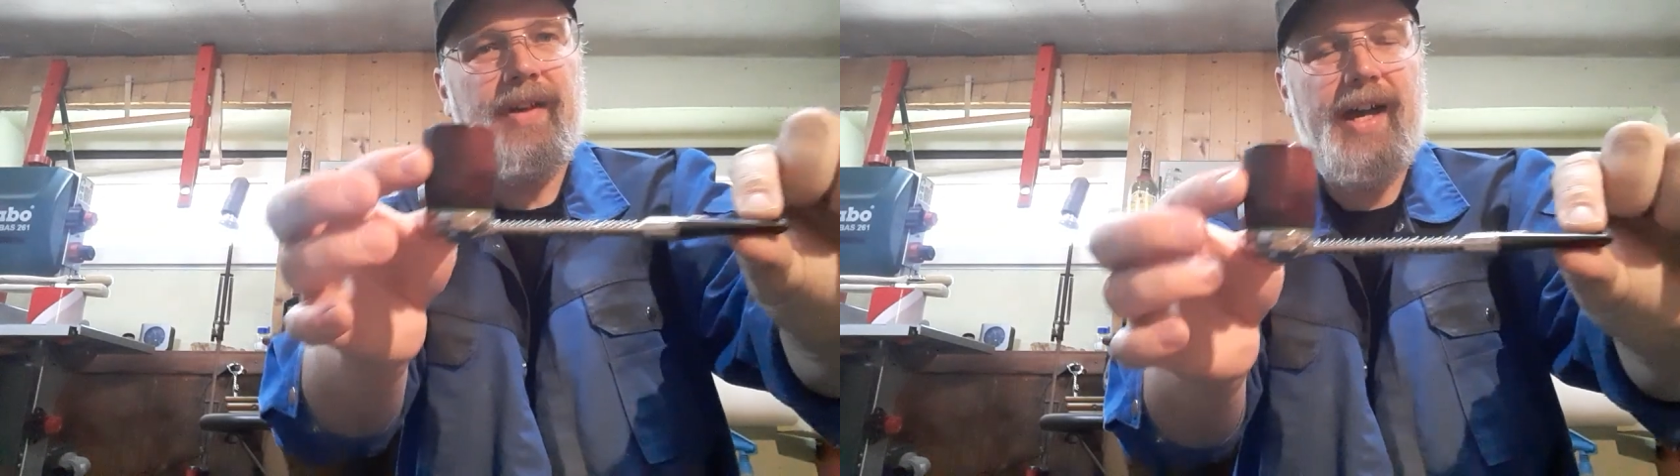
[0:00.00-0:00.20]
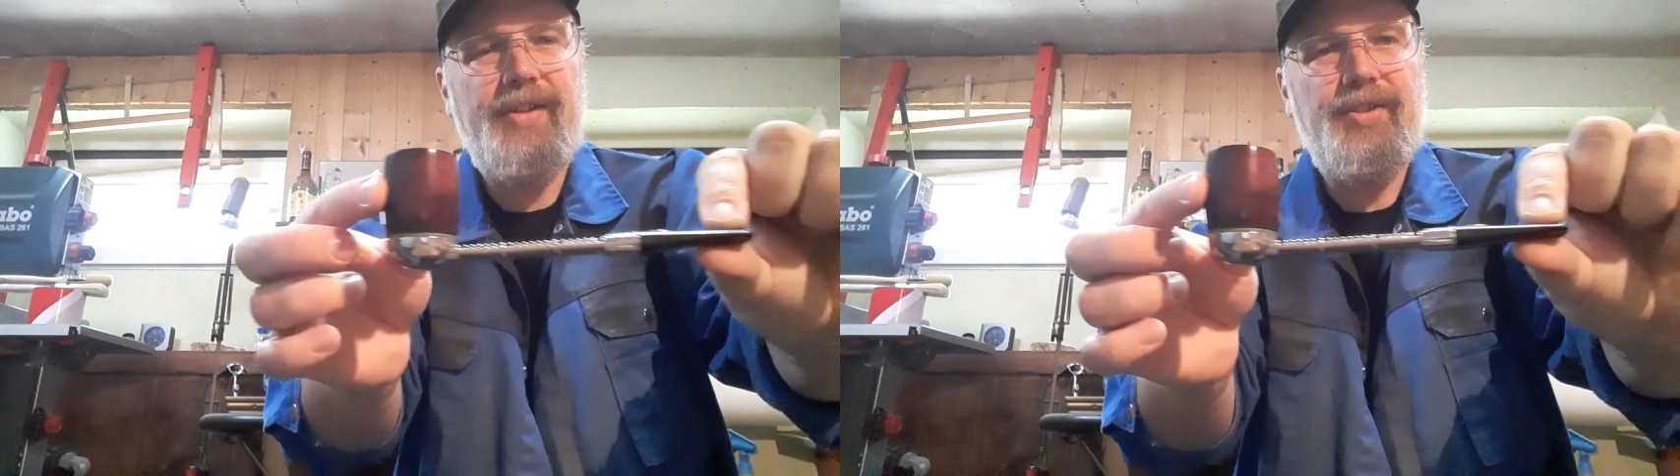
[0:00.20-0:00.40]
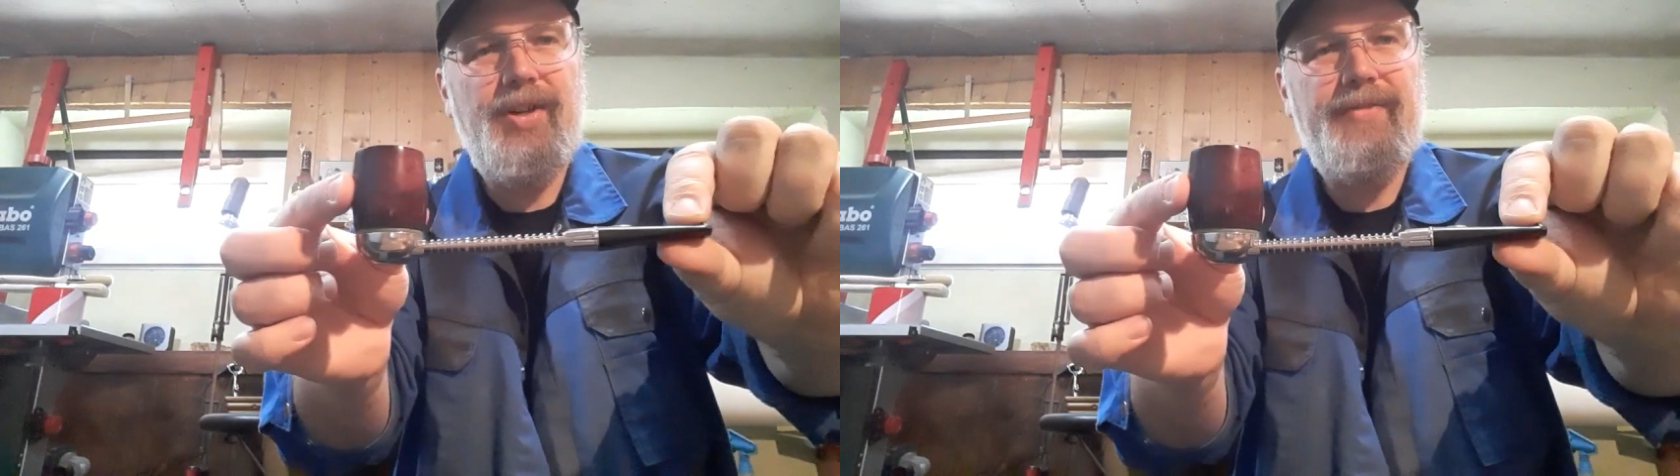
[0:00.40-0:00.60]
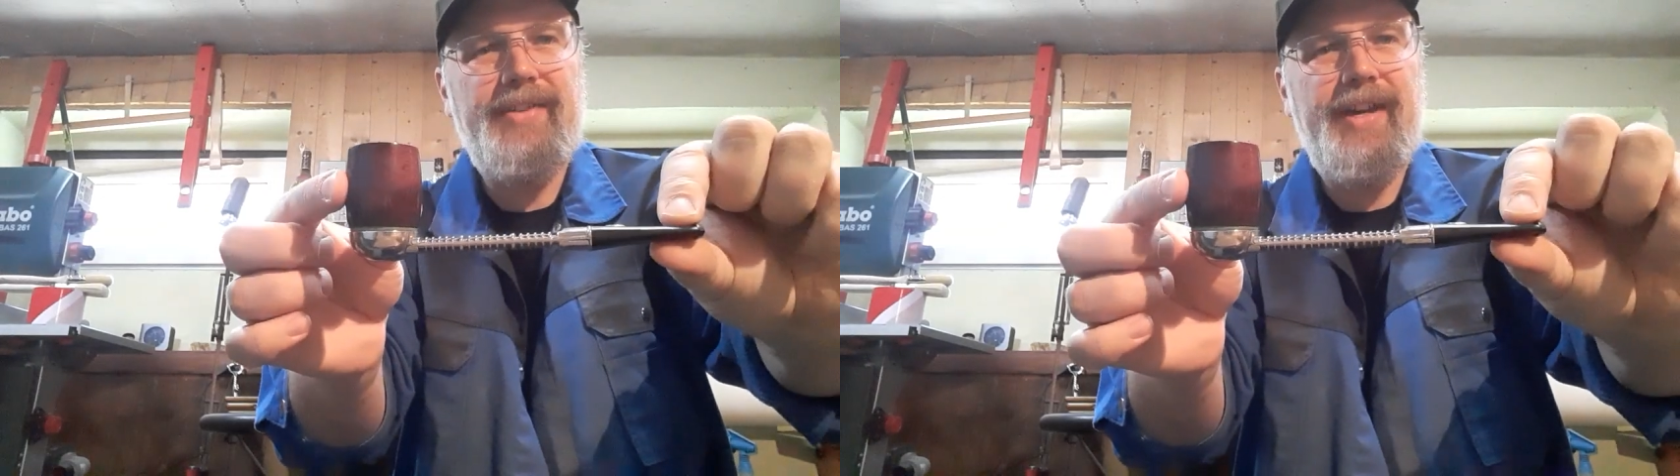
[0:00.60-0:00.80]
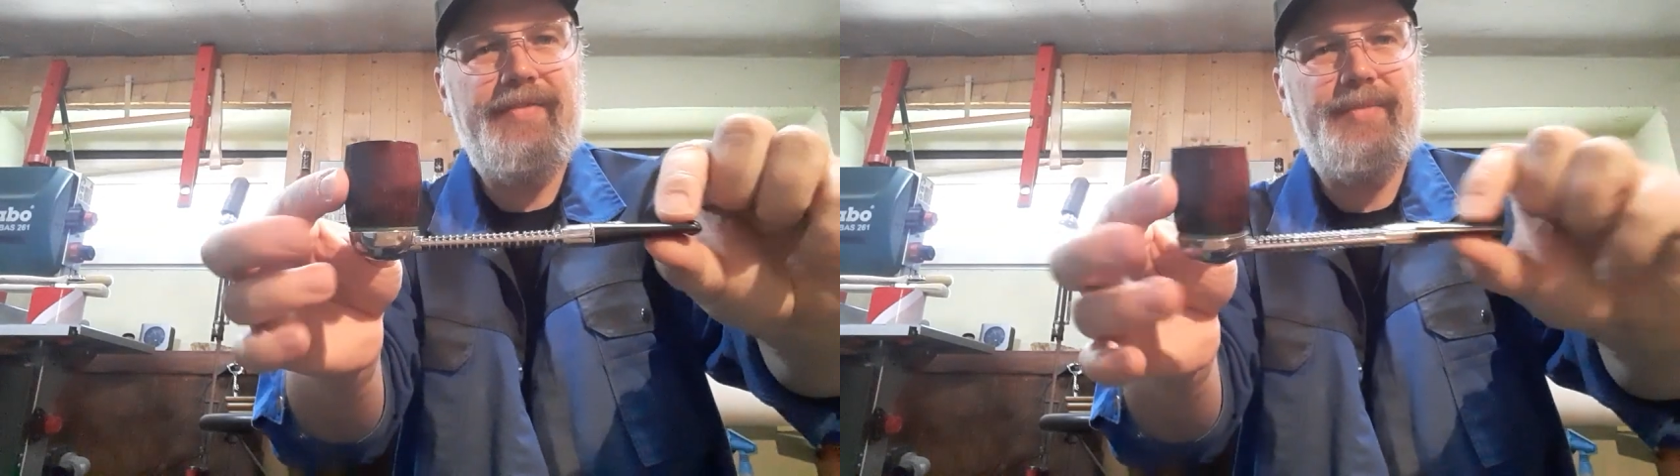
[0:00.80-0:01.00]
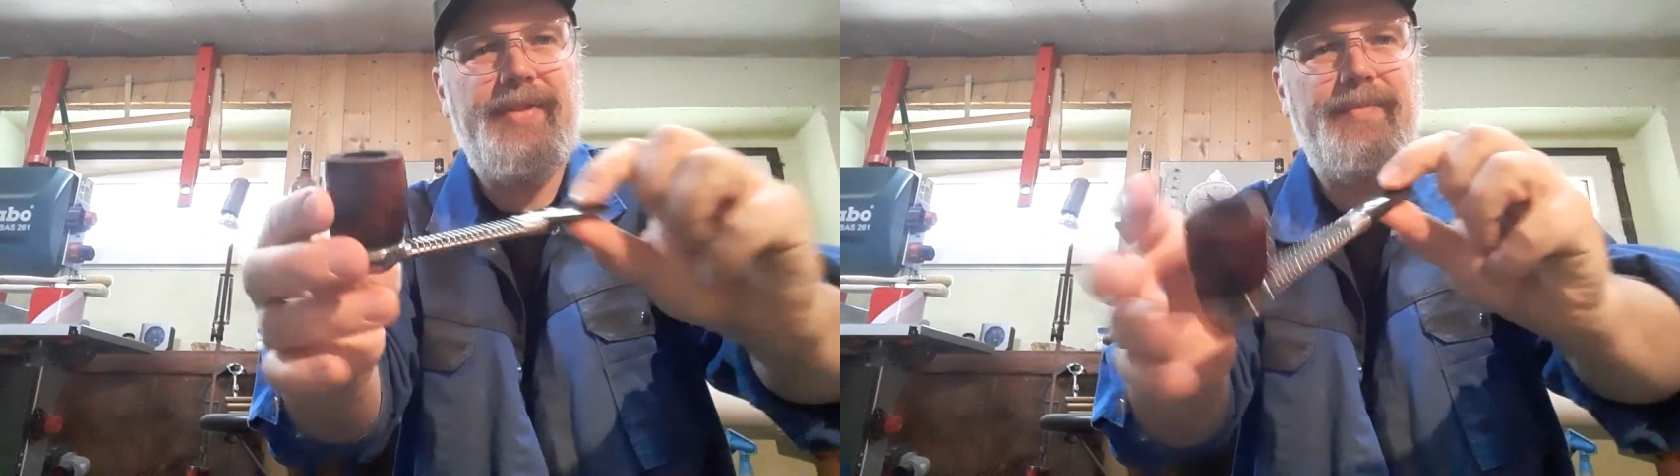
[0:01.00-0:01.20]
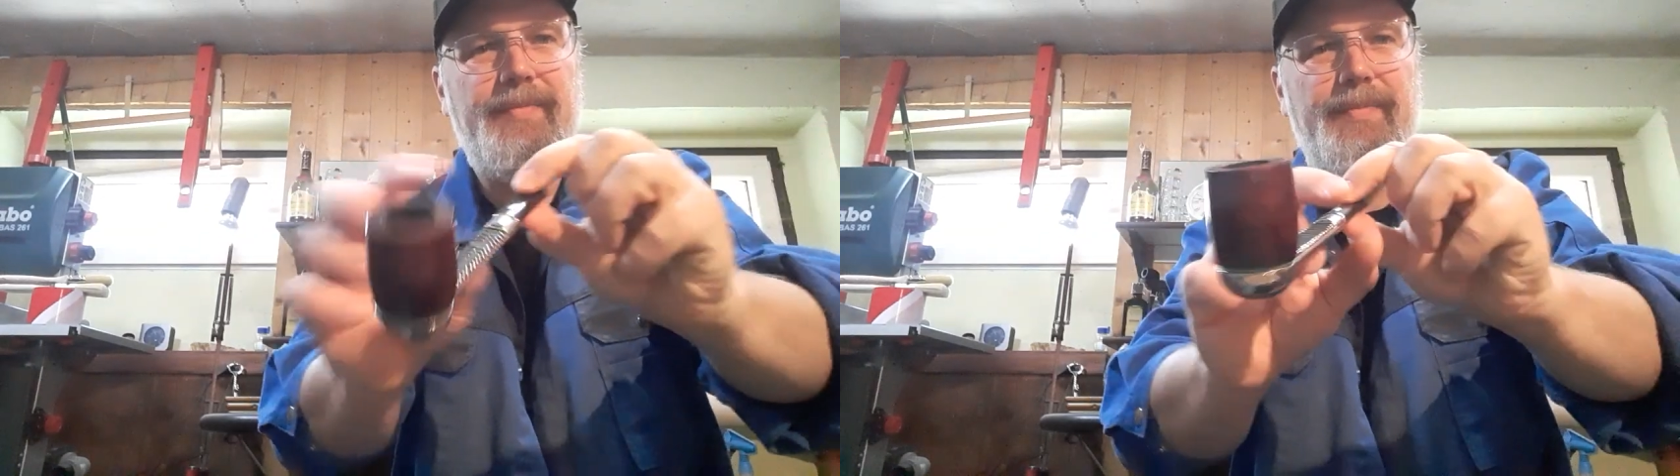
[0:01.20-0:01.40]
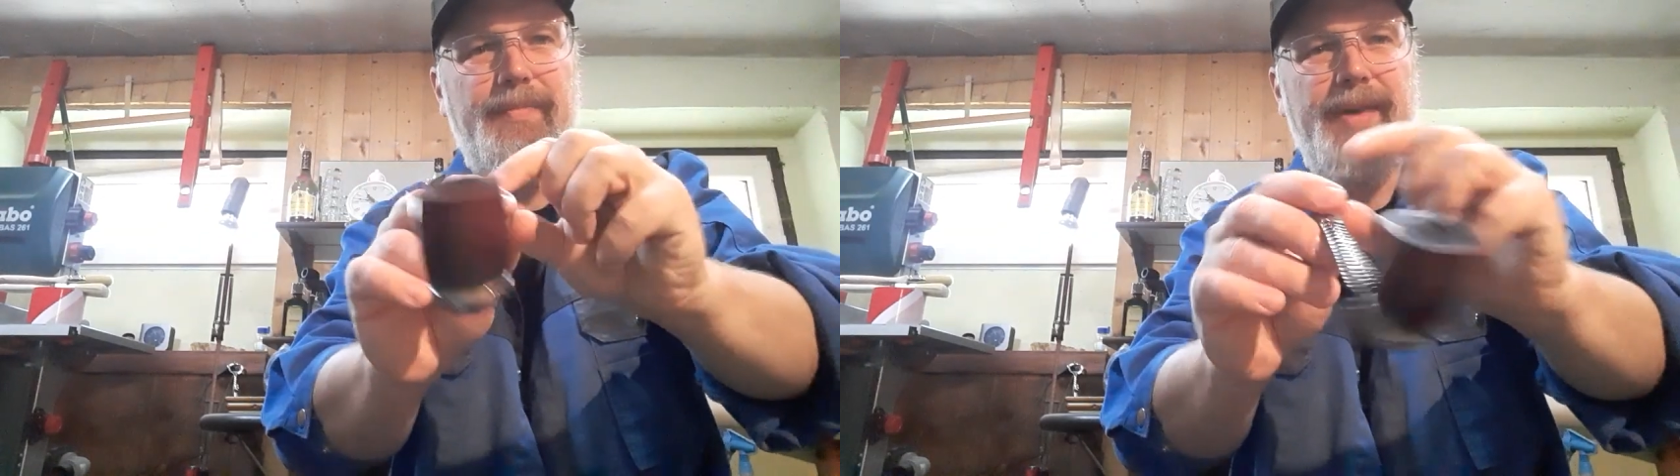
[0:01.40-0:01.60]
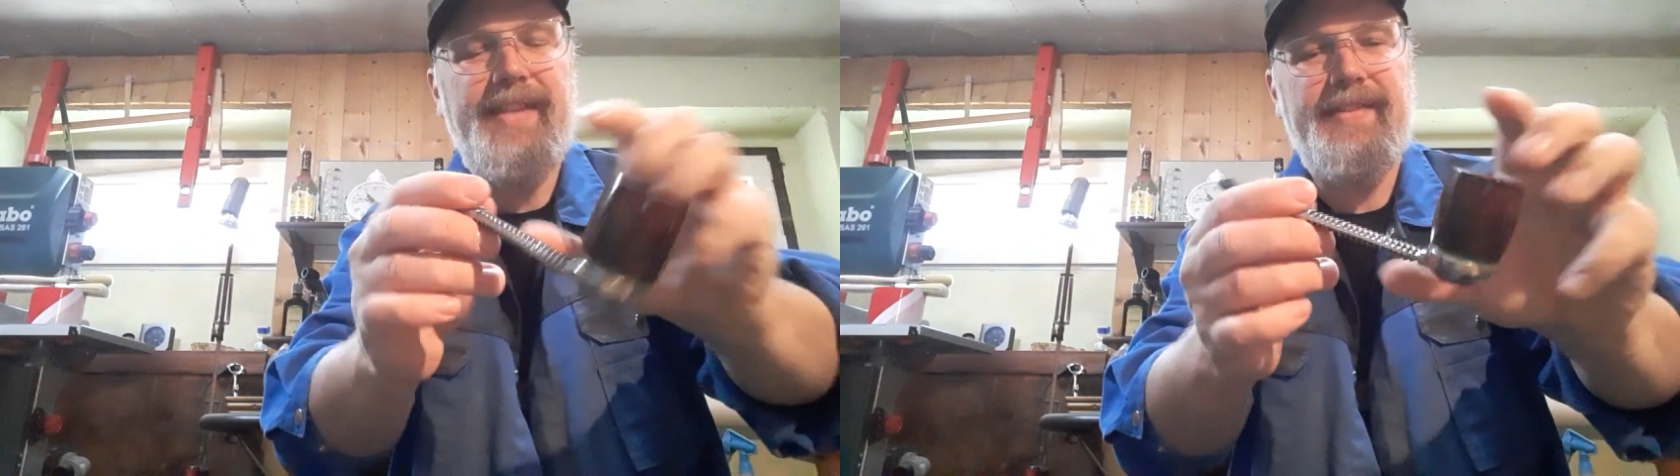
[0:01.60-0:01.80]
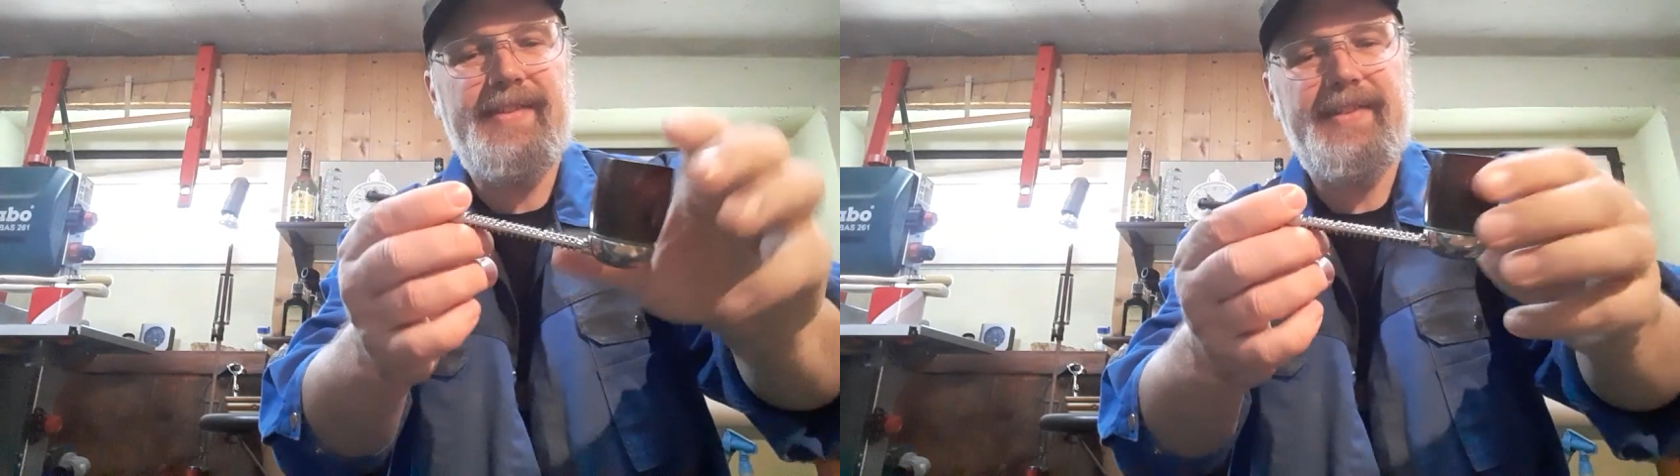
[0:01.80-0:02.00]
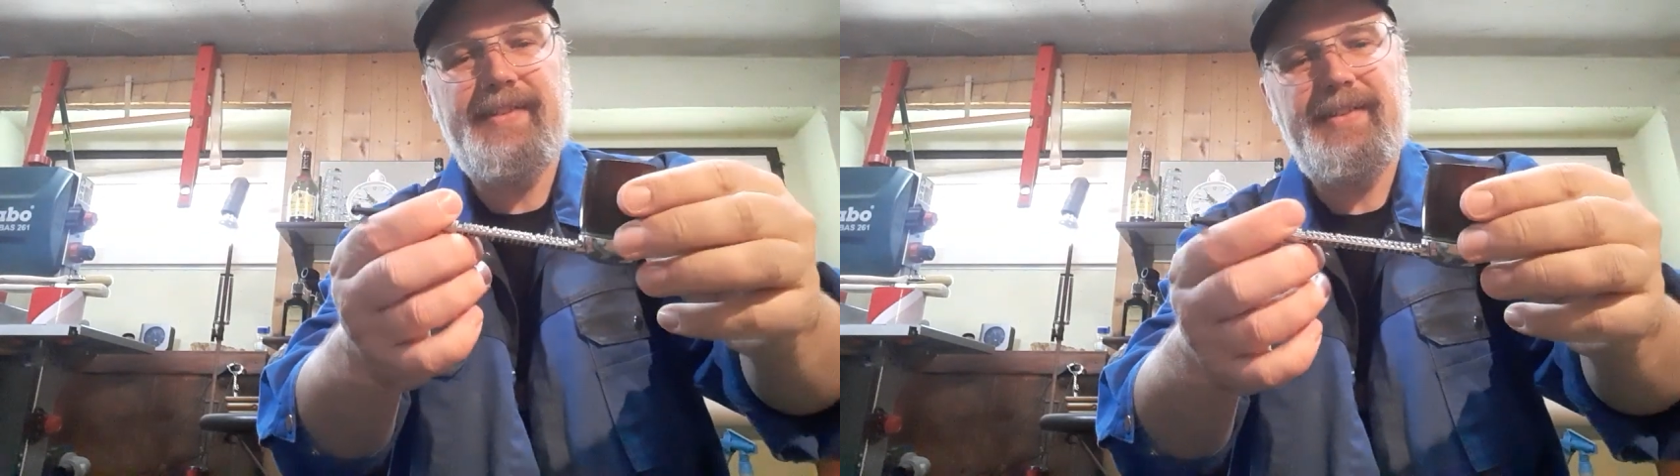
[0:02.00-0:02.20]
I don't know if there have been bent